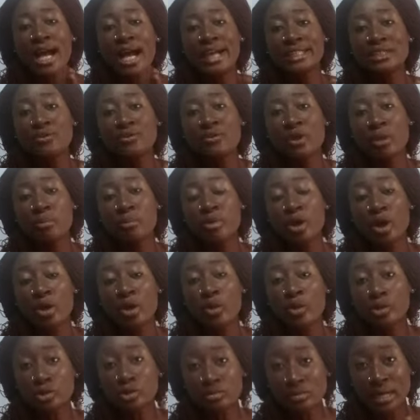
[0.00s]
and from your
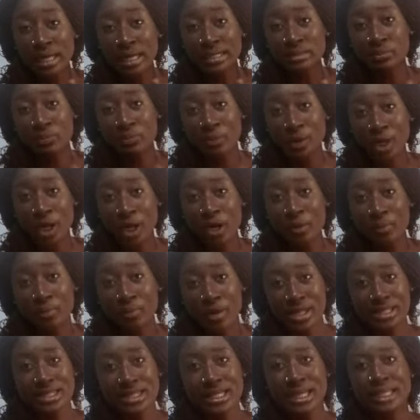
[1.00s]
human block
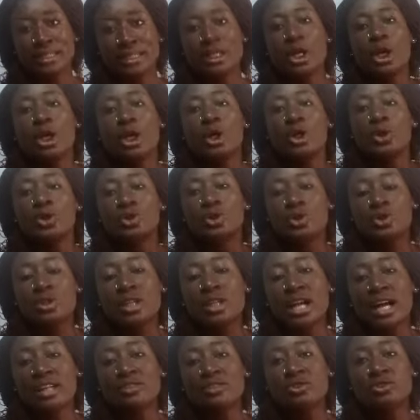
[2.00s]
pattern you
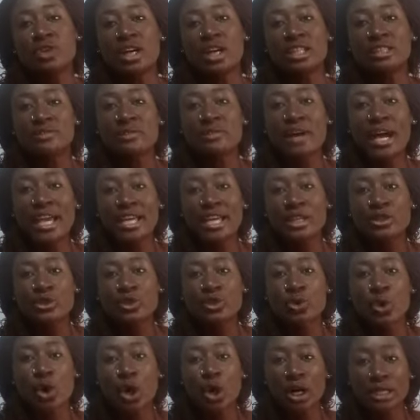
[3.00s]
can transfer it
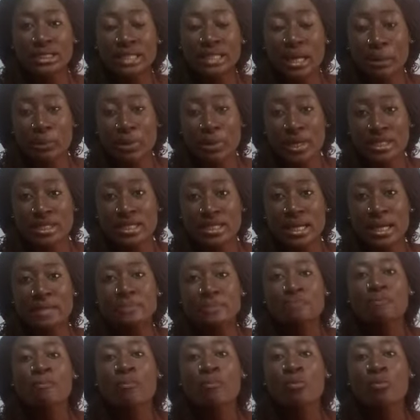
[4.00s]
to other pattern,